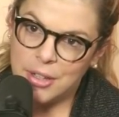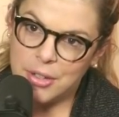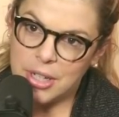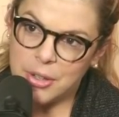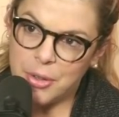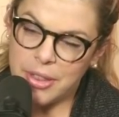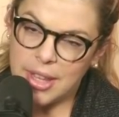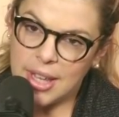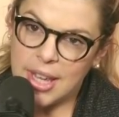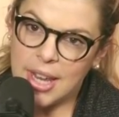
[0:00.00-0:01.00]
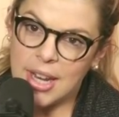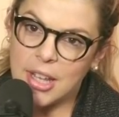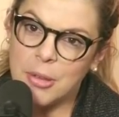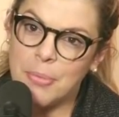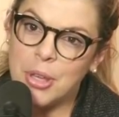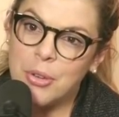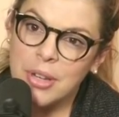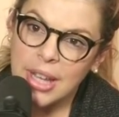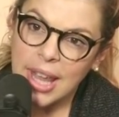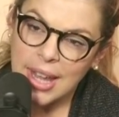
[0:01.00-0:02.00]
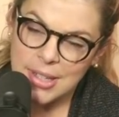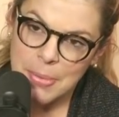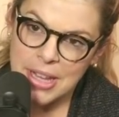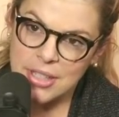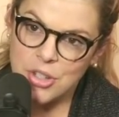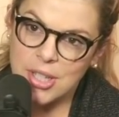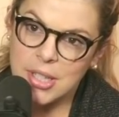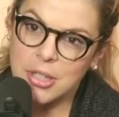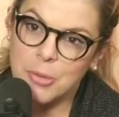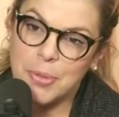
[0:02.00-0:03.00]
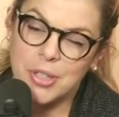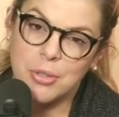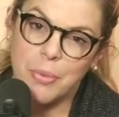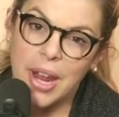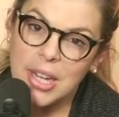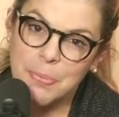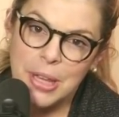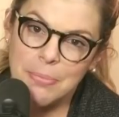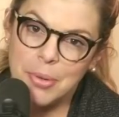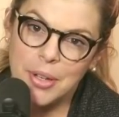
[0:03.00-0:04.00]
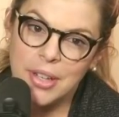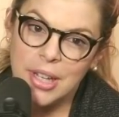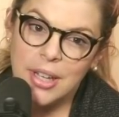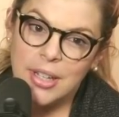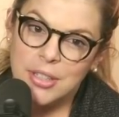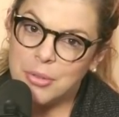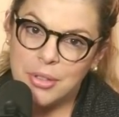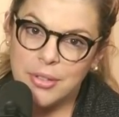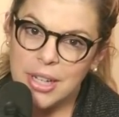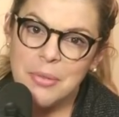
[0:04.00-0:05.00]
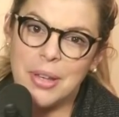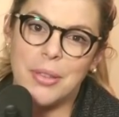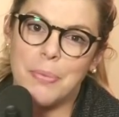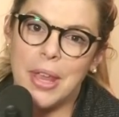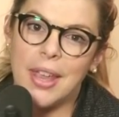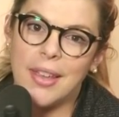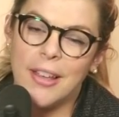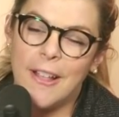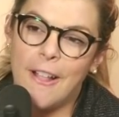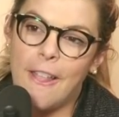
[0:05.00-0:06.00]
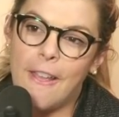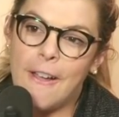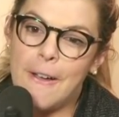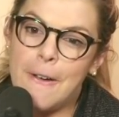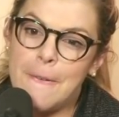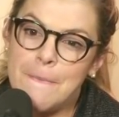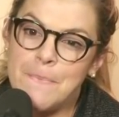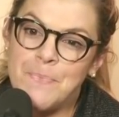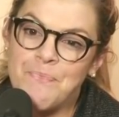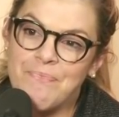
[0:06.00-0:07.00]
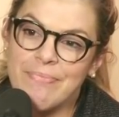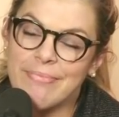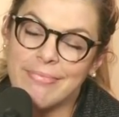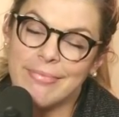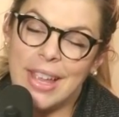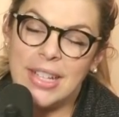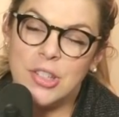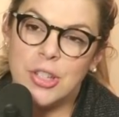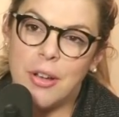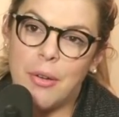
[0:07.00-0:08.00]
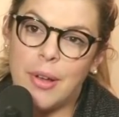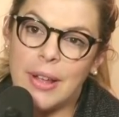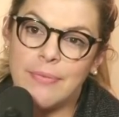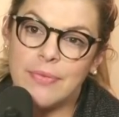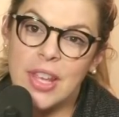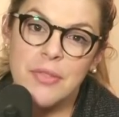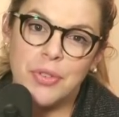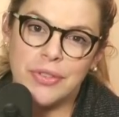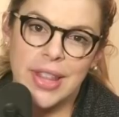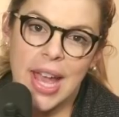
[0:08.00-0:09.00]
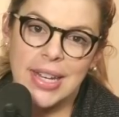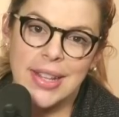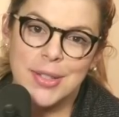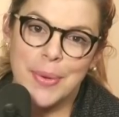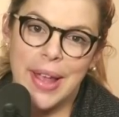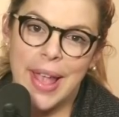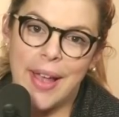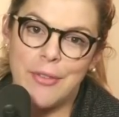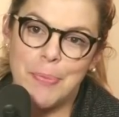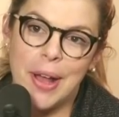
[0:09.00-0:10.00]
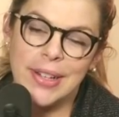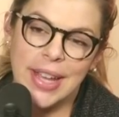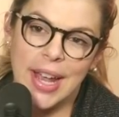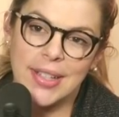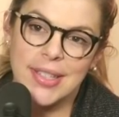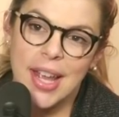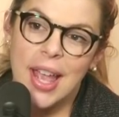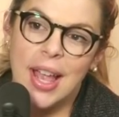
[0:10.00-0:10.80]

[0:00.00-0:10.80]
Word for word: critical thinking and communicate messages and to persuade people to agree with me. And so I'm thankful for that. And that's why I have a podcast.